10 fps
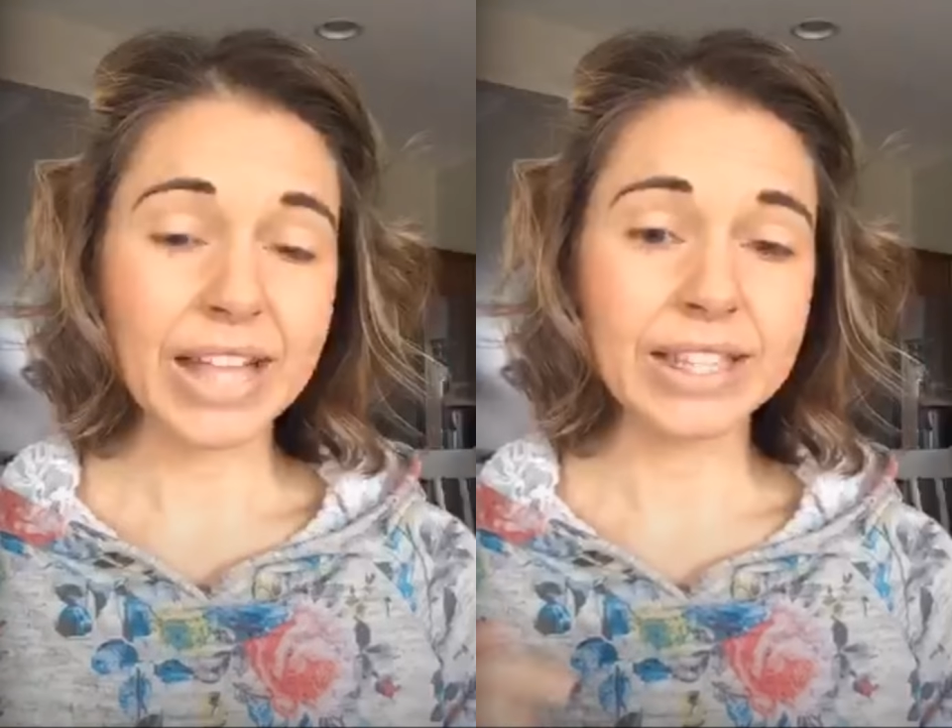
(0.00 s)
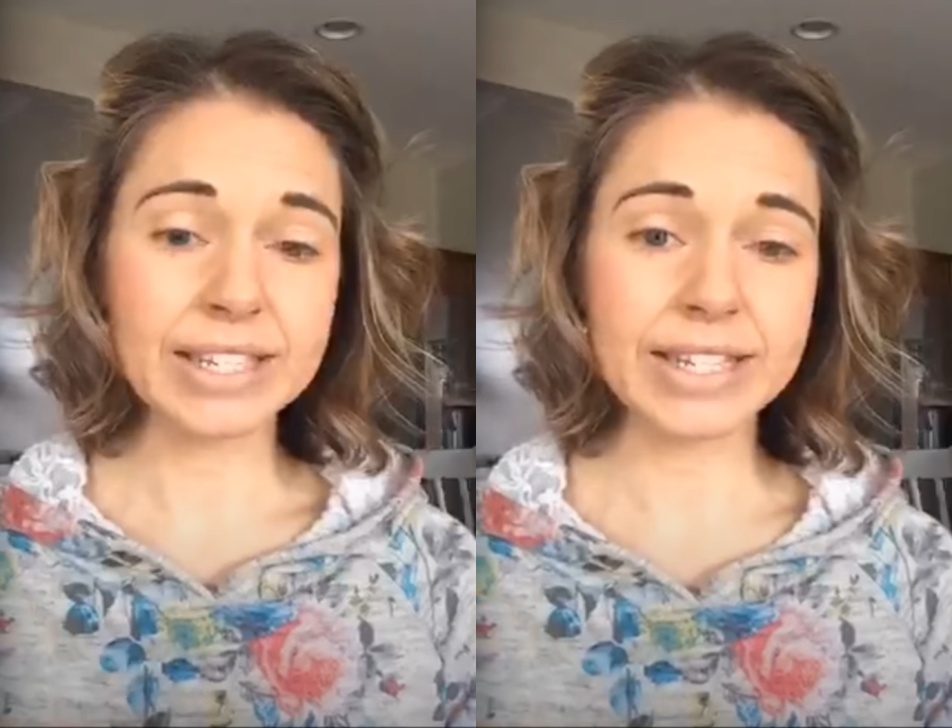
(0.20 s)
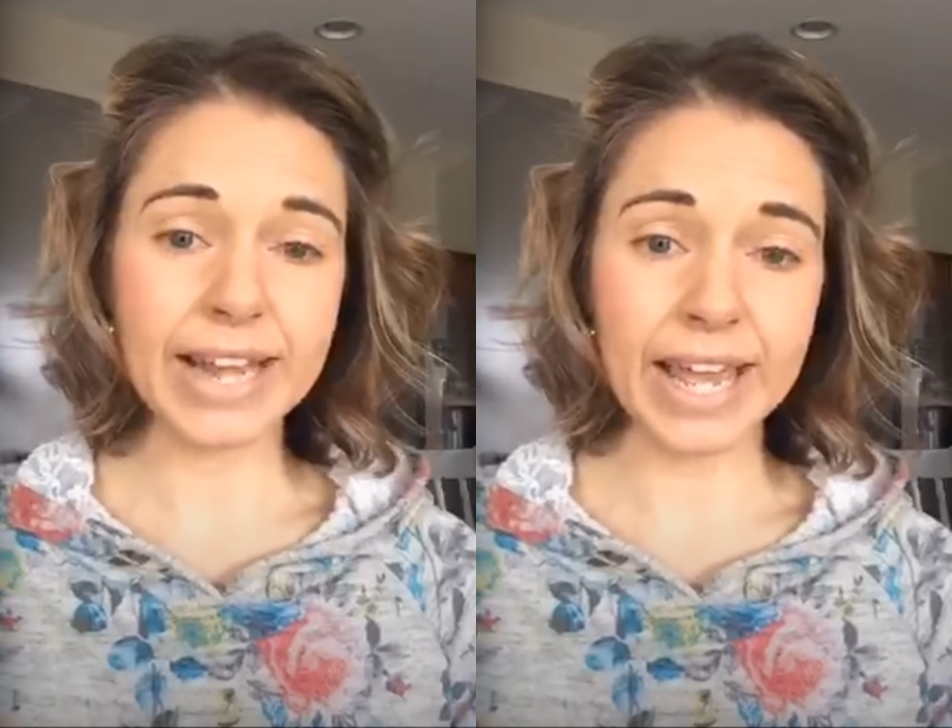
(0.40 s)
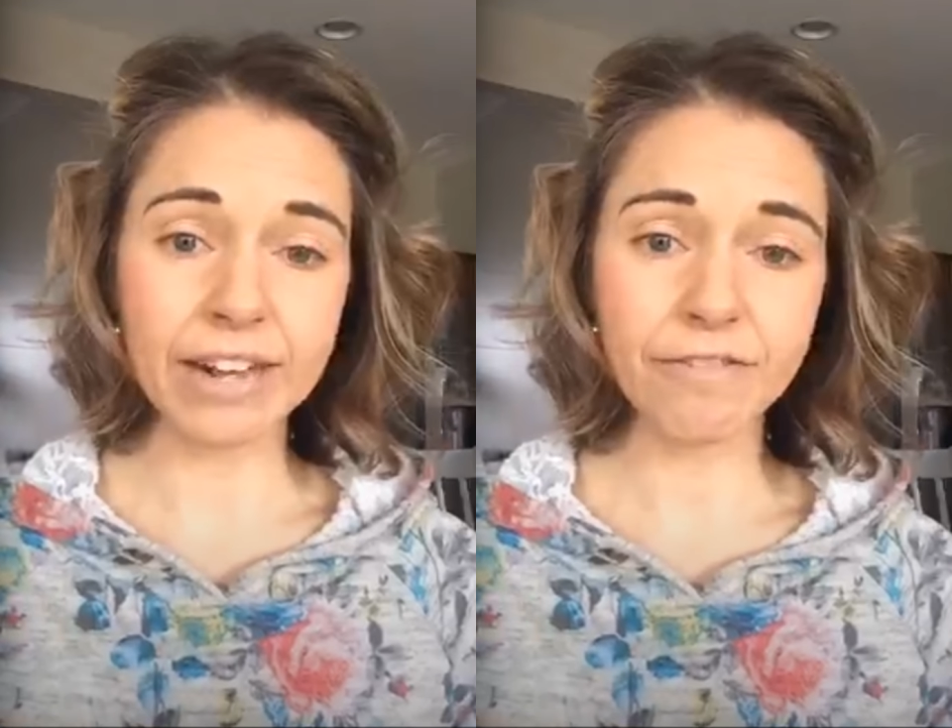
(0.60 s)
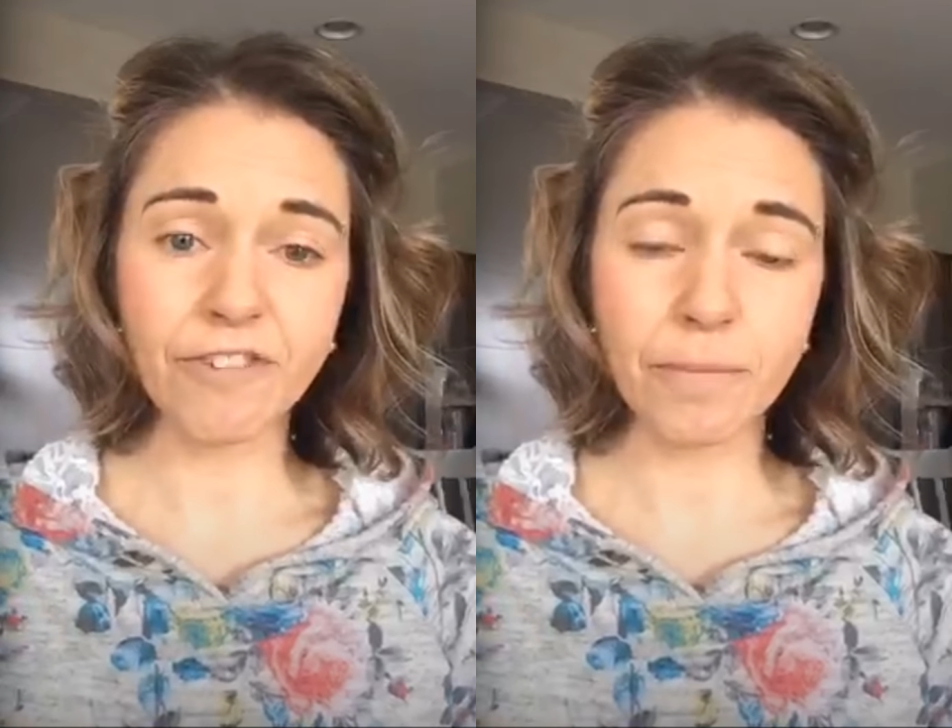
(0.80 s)
And the
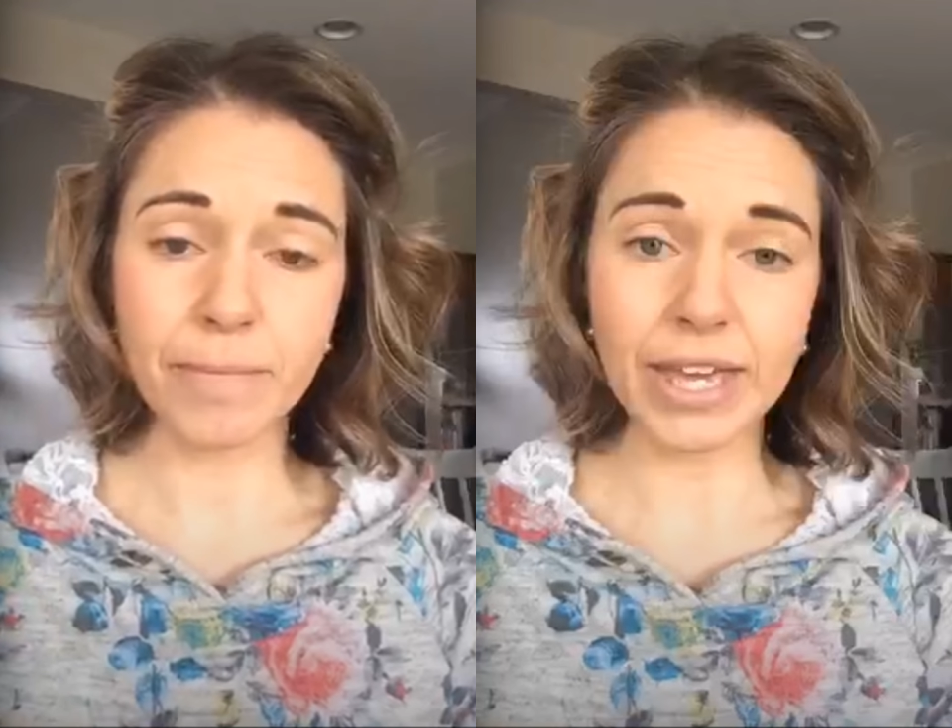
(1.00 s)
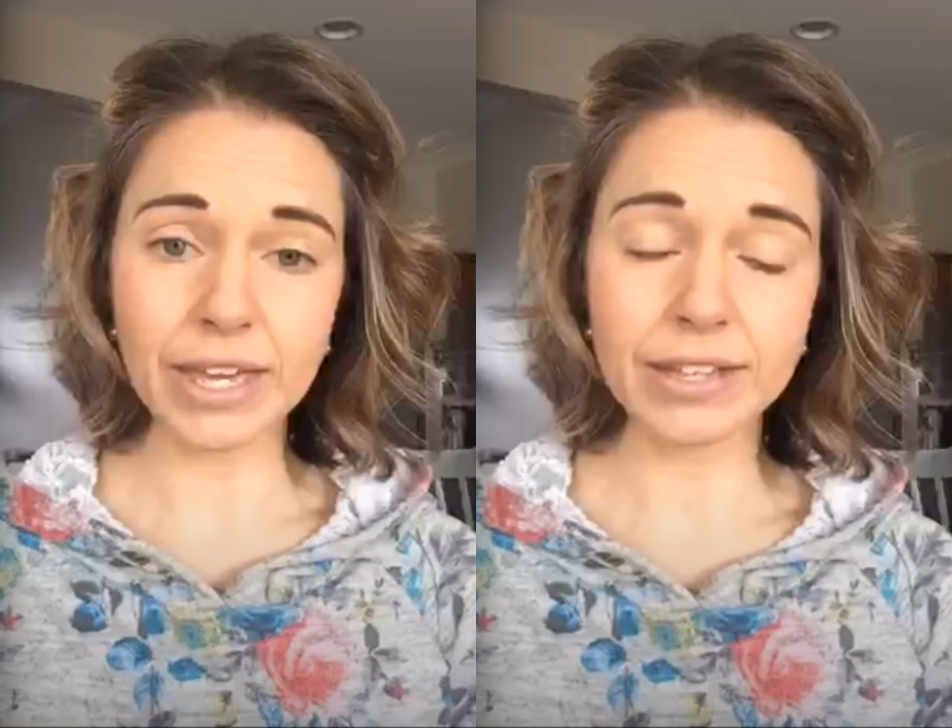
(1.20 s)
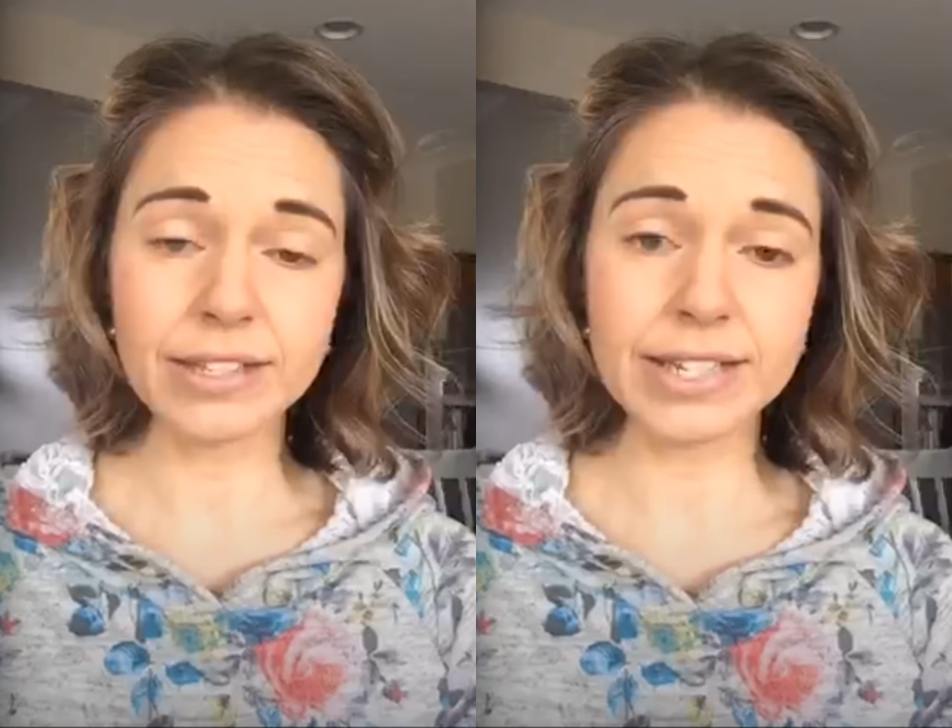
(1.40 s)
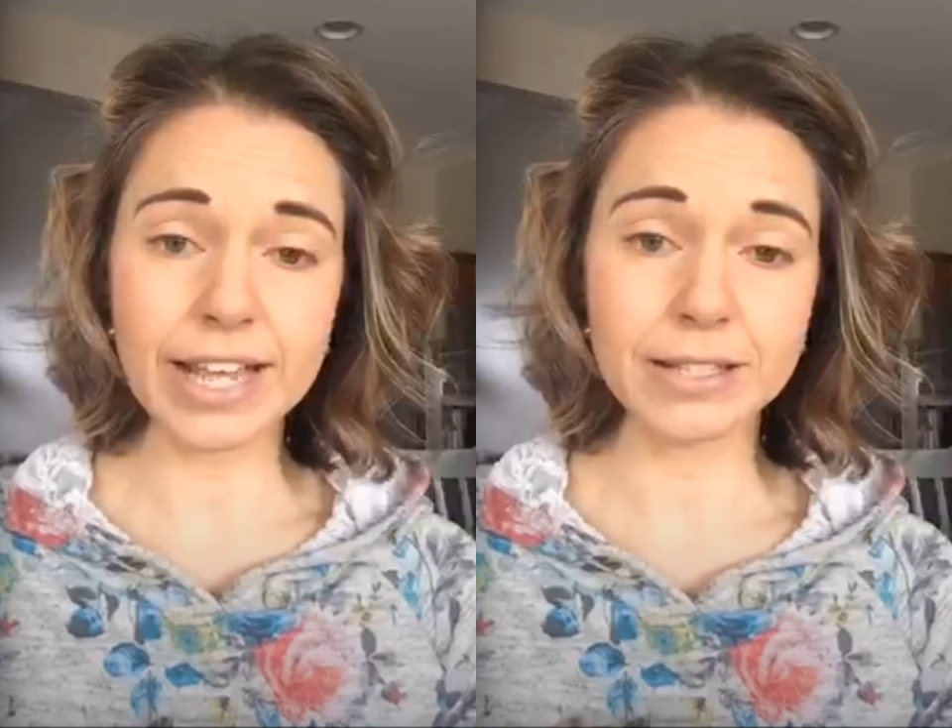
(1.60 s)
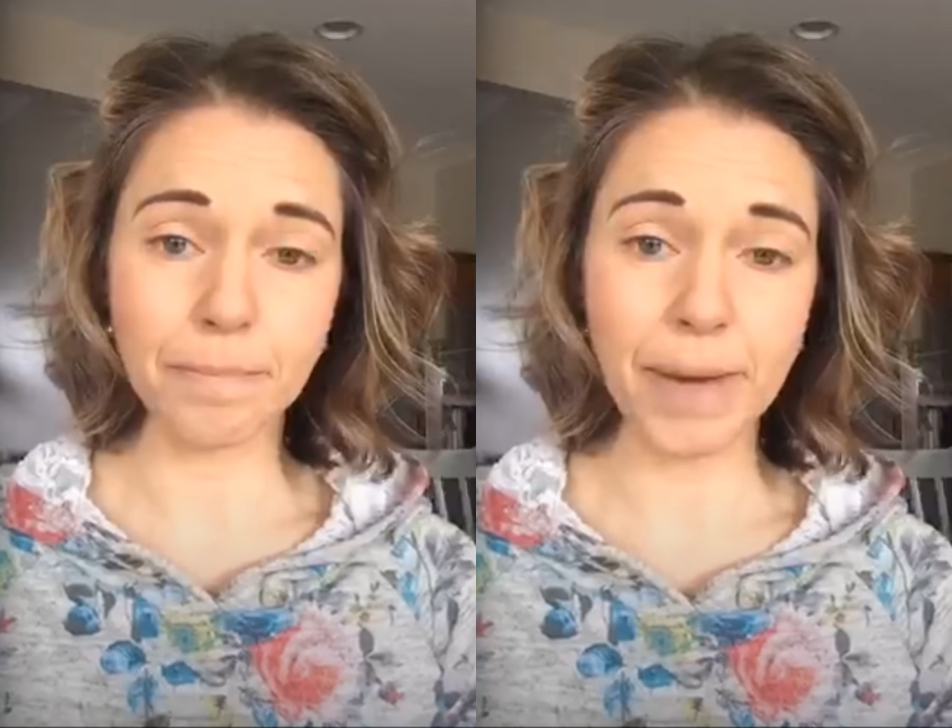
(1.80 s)
stain for me
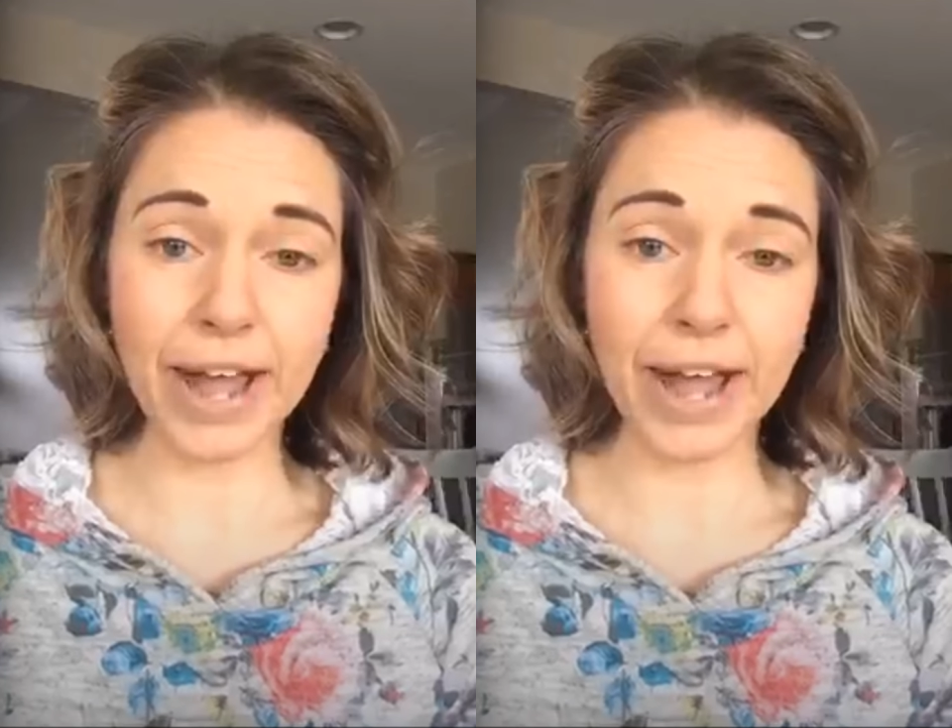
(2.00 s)
stays